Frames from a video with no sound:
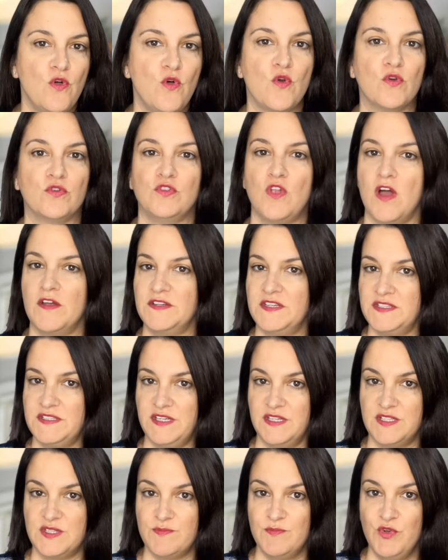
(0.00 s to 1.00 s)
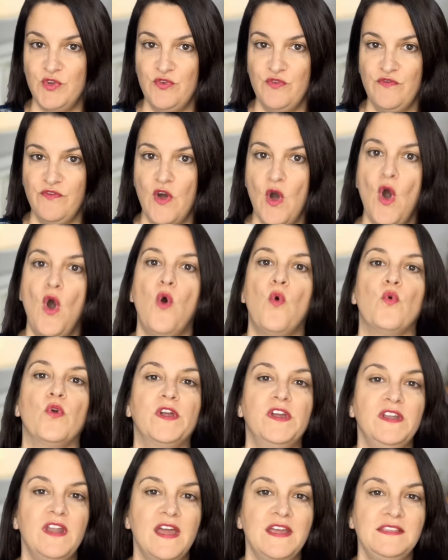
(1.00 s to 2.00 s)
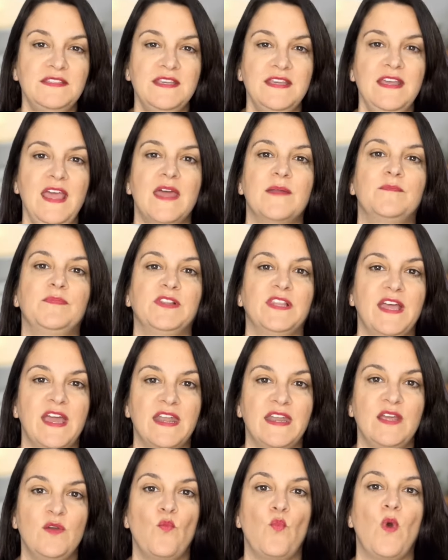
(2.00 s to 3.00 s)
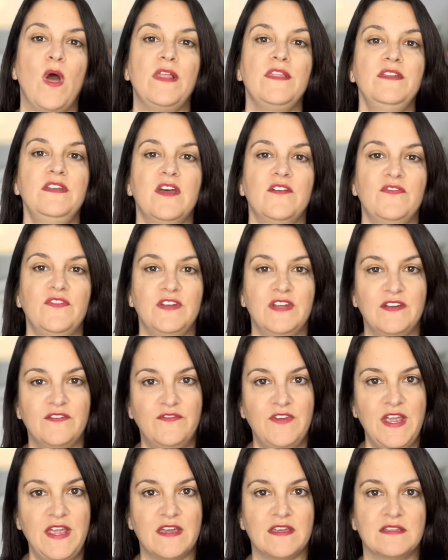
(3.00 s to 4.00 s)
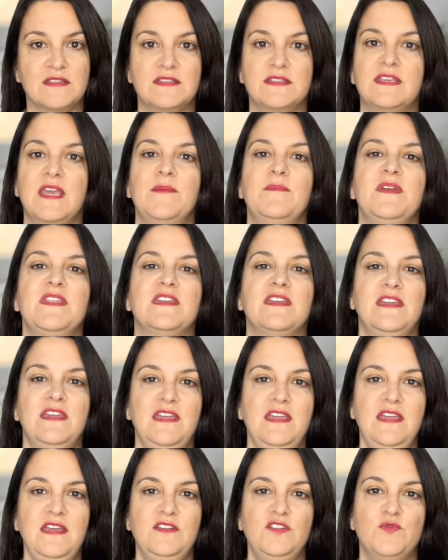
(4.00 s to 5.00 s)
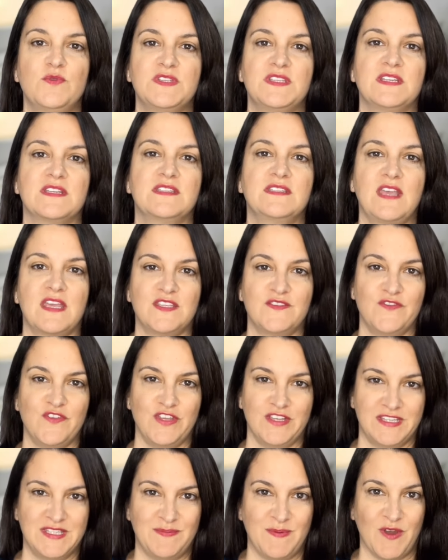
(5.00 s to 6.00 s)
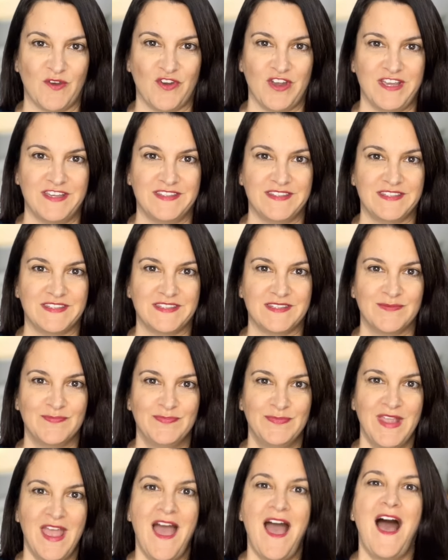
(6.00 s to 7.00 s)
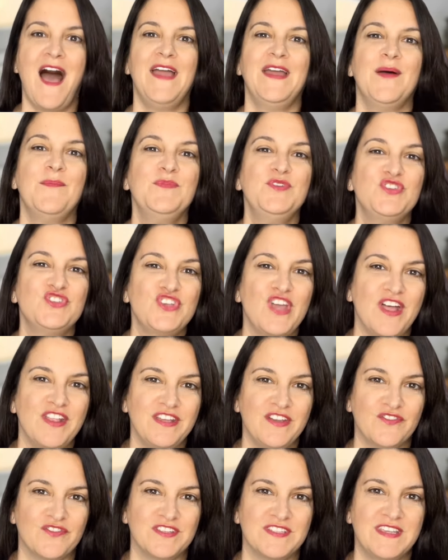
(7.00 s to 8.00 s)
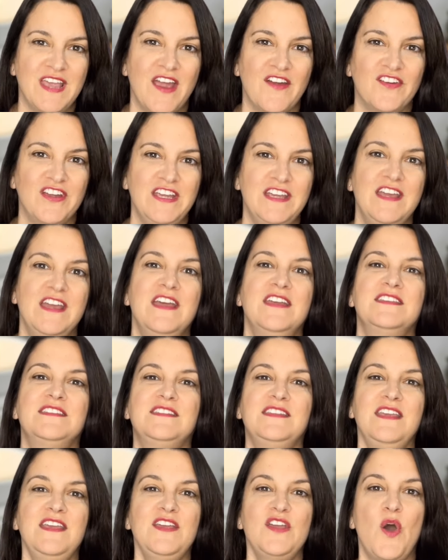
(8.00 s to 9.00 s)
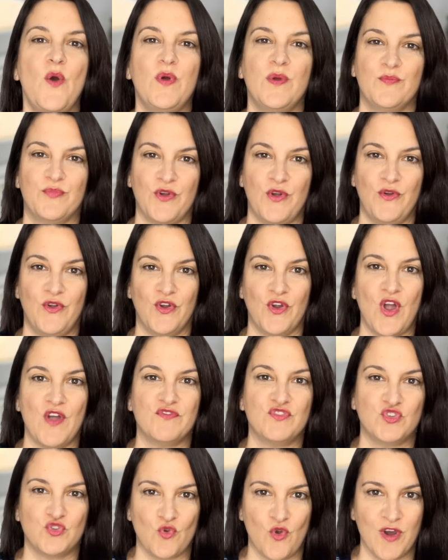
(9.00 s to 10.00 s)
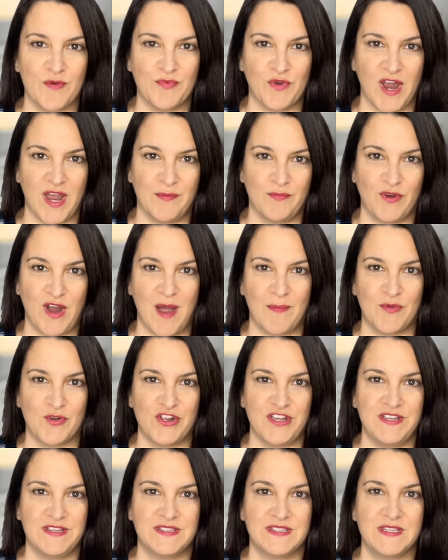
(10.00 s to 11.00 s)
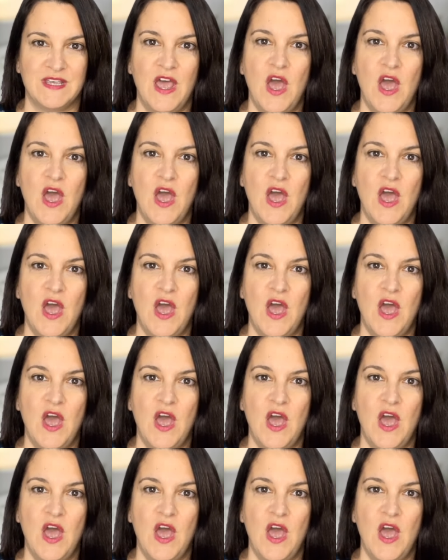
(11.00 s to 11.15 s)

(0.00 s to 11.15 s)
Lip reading: or long-distance move, organizing and planning well enough in advance can be the key to a successful experience. Hi, I'm Michele Irizarry, CEO and broker of Shore Prime Properties.